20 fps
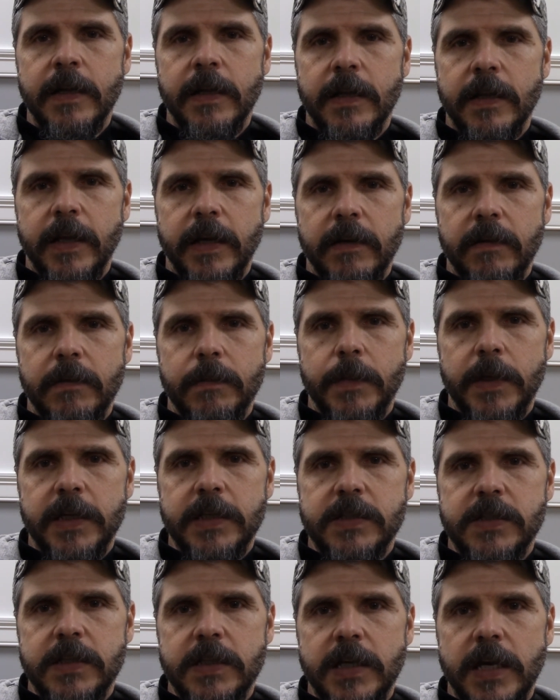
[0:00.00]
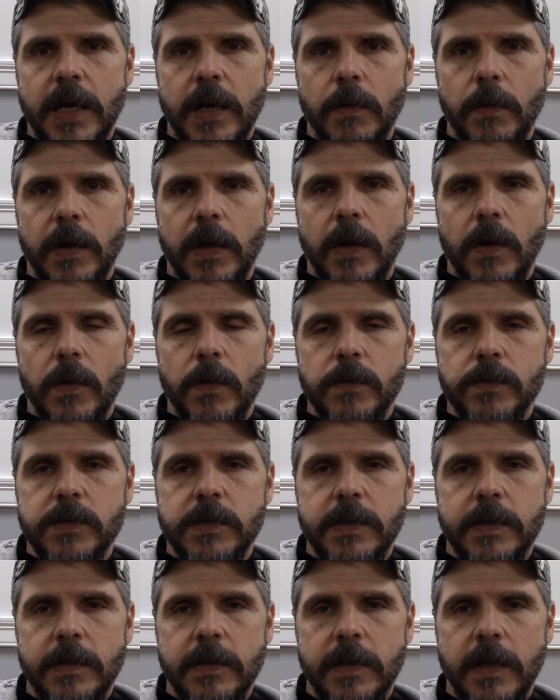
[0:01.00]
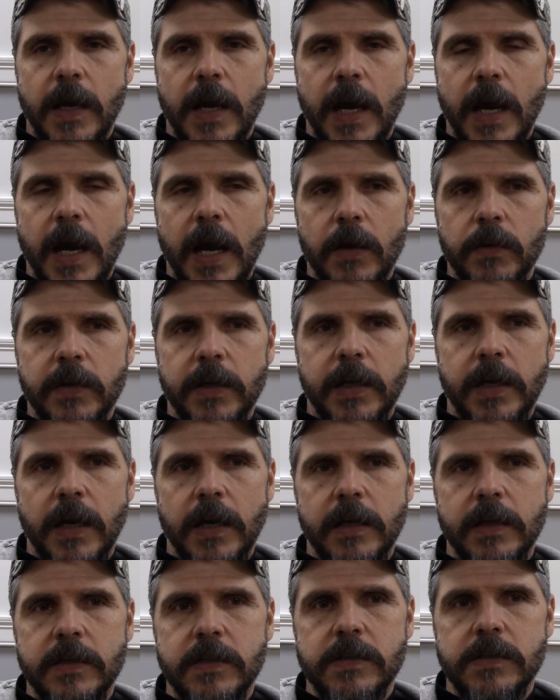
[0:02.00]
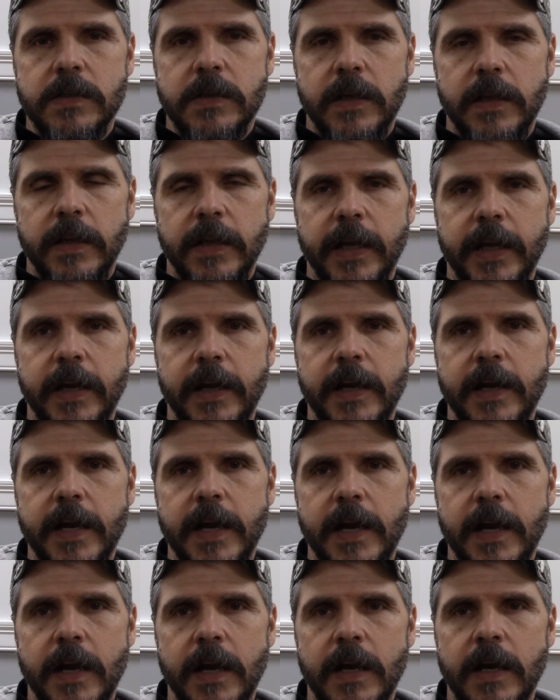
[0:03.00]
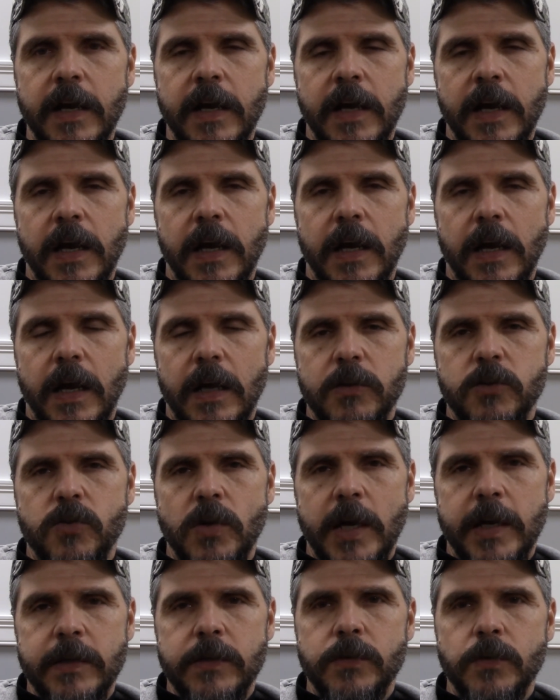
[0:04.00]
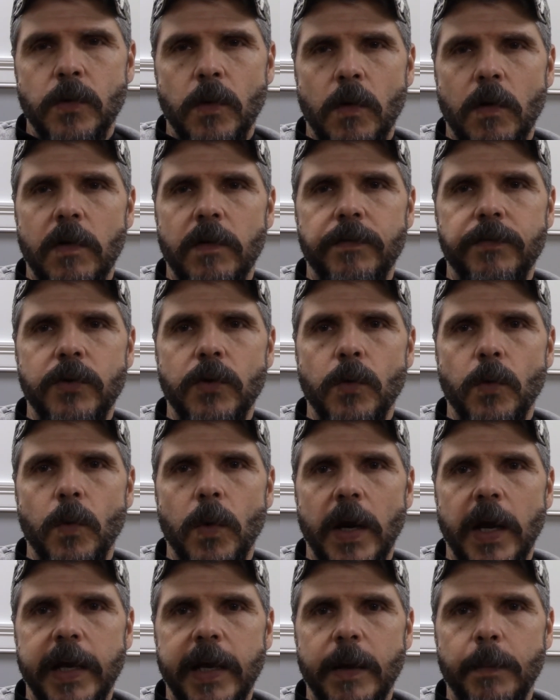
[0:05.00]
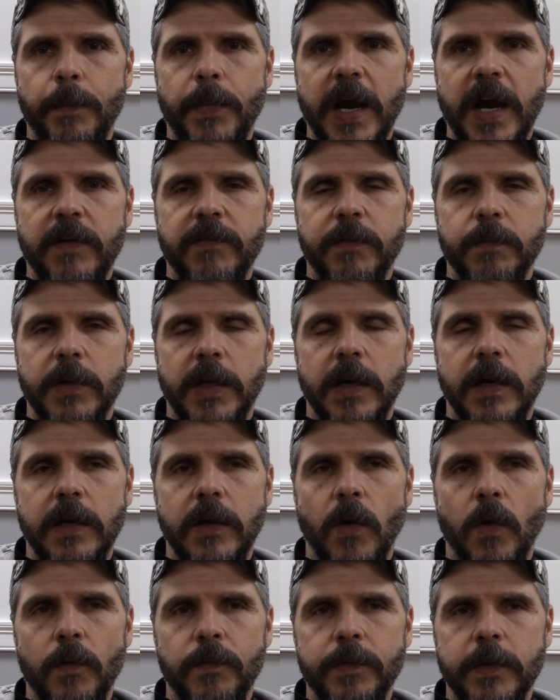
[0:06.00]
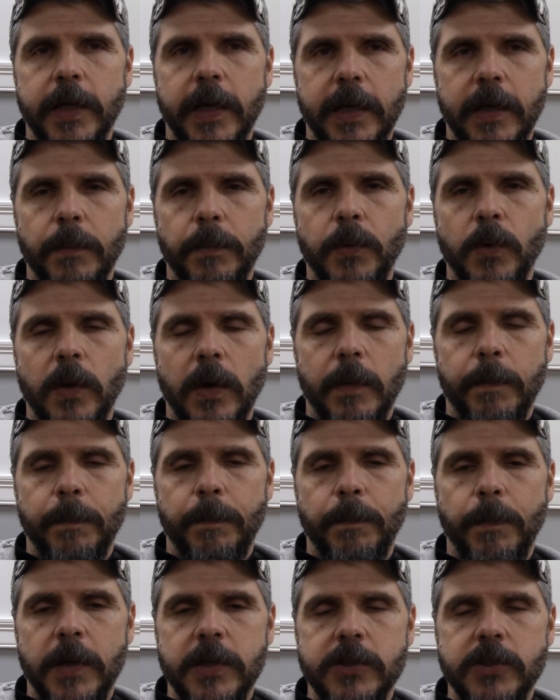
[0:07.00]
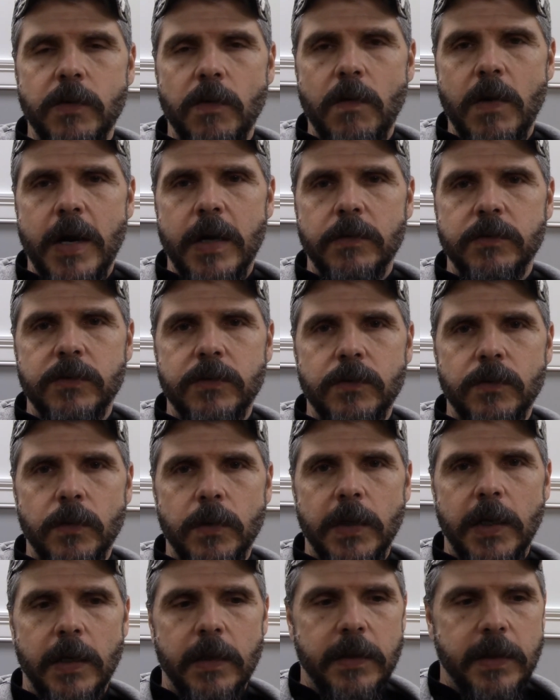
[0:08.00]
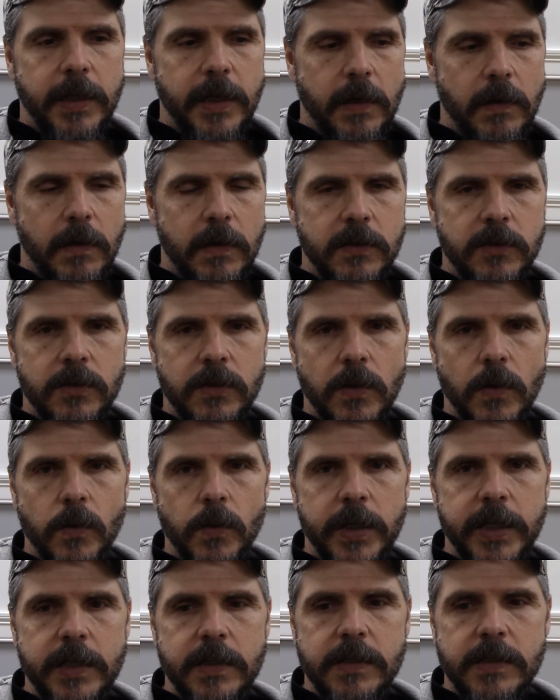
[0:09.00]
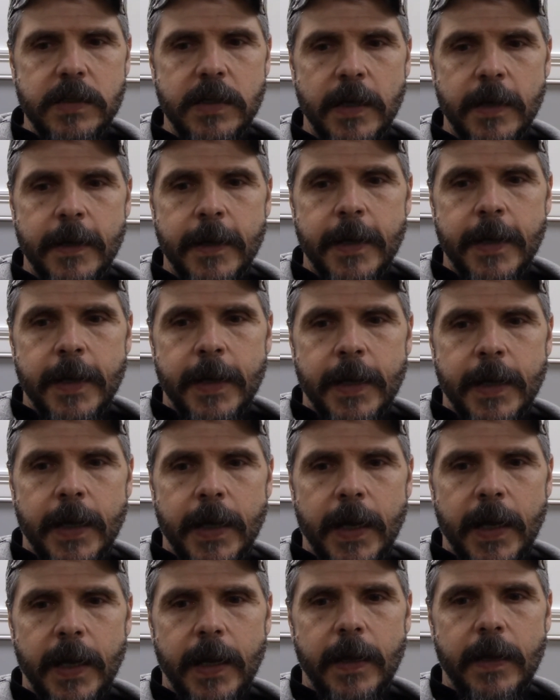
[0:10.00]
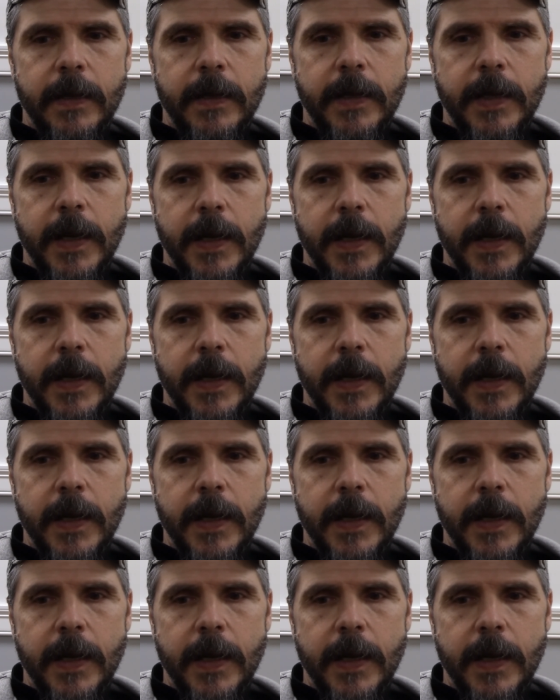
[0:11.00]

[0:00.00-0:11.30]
let everybody see how it goes, how the gun is, and then I'll try to do a review when I get back from the hunt. Hopefully I can put a bunch of rounds through it out there on snow geese, and